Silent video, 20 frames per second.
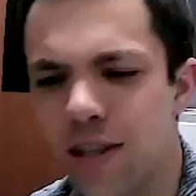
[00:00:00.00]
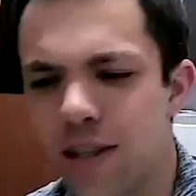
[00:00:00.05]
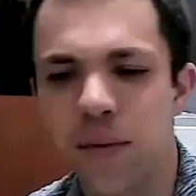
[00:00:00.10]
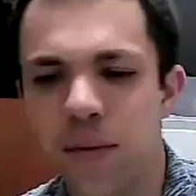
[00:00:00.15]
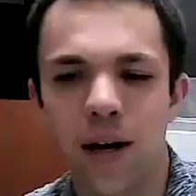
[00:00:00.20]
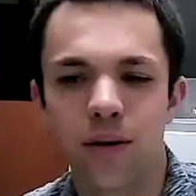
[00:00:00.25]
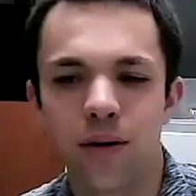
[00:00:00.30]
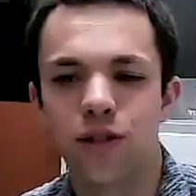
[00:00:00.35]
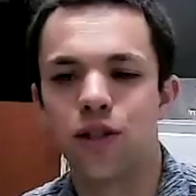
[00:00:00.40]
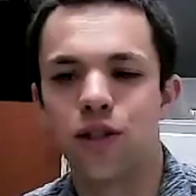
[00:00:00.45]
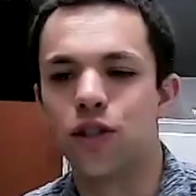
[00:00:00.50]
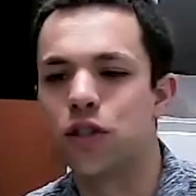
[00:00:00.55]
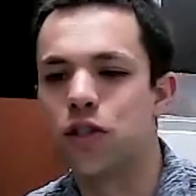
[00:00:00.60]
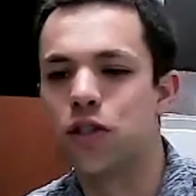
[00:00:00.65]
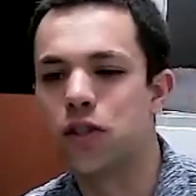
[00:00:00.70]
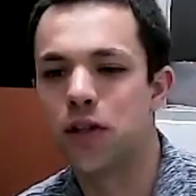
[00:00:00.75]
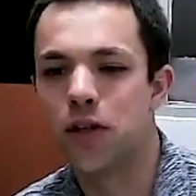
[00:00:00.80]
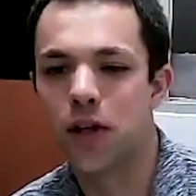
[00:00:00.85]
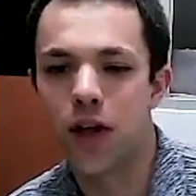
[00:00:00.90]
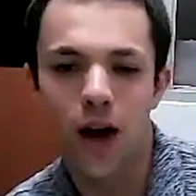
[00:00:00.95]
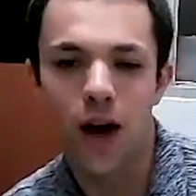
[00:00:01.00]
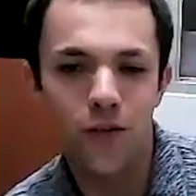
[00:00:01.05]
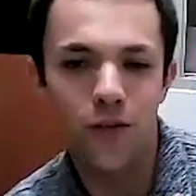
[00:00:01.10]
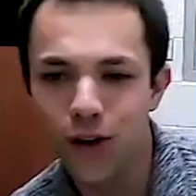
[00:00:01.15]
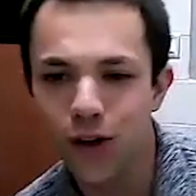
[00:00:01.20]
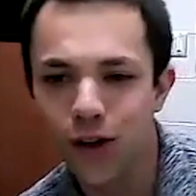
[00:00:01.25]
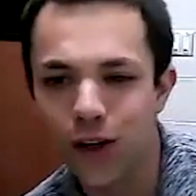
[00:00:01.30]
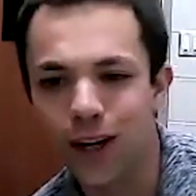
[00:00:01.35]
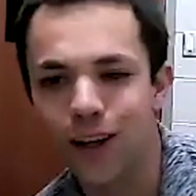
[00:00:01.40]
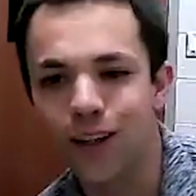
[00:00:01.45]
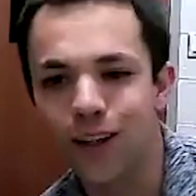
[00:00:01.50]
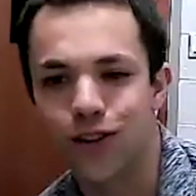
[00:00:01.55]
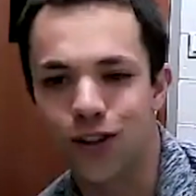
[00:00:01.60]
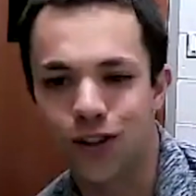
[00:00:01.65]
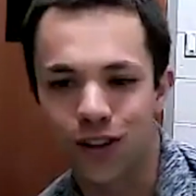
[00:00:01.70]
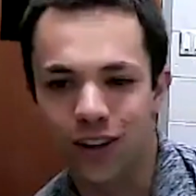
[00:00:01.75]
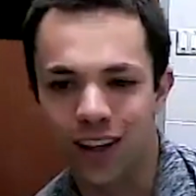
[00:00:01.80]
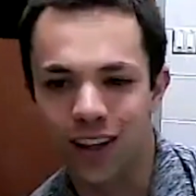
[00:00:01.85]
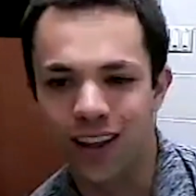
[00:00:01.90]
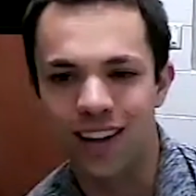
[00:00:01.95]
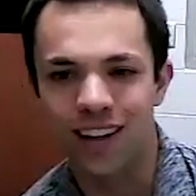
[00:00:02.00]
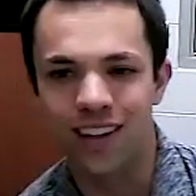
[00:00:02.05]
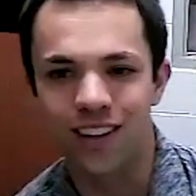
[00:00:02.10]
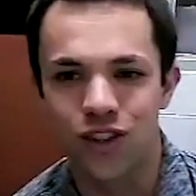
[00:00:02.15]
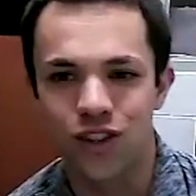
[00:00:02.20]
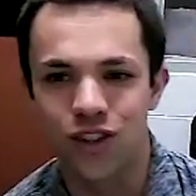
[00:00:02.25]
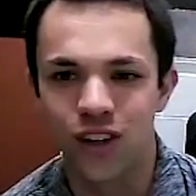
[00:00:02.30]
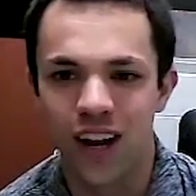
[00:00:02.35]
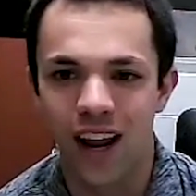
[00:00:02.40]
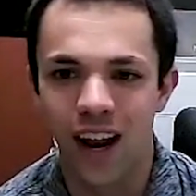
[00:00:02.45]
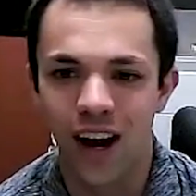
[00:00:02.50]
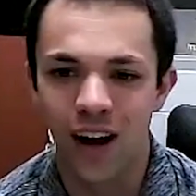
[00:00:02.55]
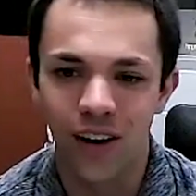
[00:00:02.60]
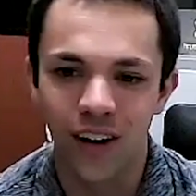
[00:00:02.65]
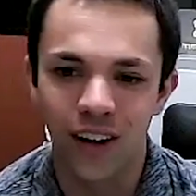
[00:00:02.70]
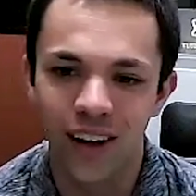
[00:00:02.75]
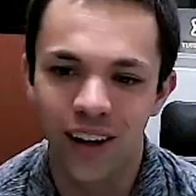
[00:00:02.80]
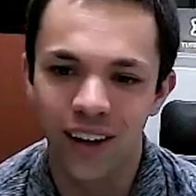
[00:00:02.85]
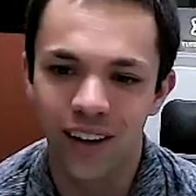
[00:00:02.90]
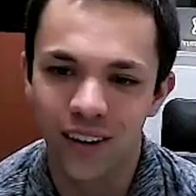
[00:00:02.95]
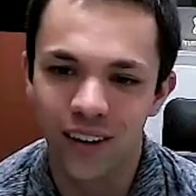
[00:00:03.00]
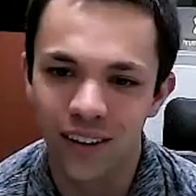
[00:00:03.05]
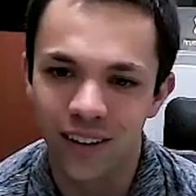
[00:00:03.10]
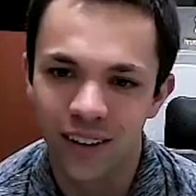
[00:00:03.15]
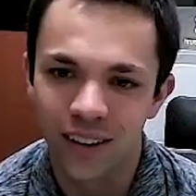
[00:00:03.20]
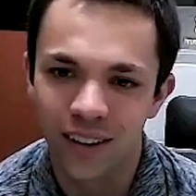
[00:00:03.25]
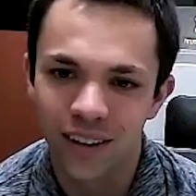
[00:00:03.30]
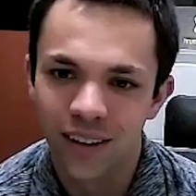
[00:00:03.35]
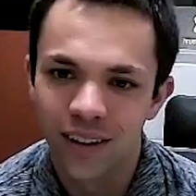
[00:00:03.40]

something that was discovered at a certain era, or?